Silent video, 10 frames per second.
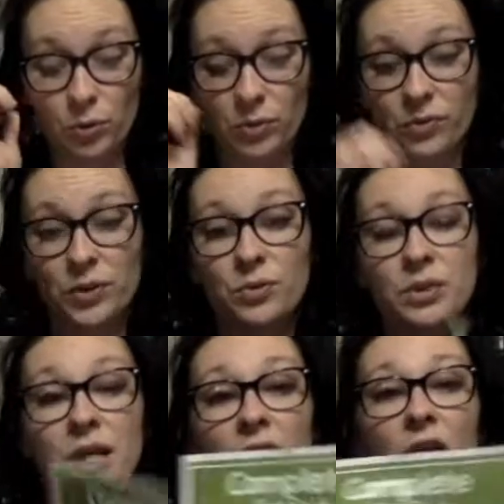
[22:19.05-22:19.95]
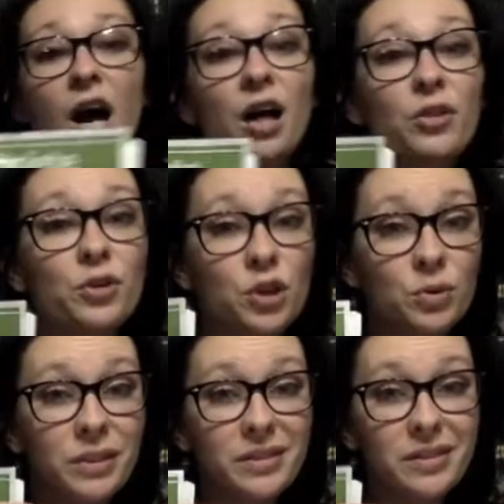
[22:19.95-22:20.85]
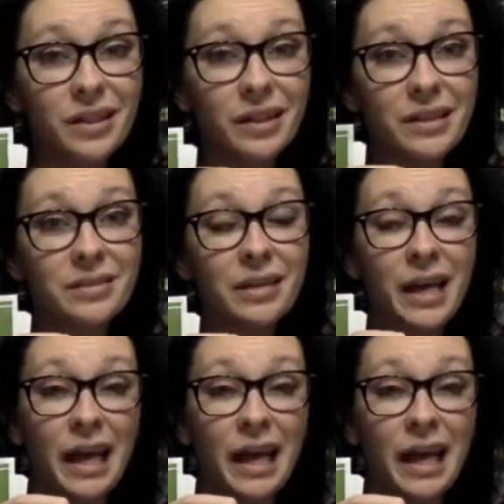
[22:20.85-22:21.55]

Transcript: reviewed other unit studies,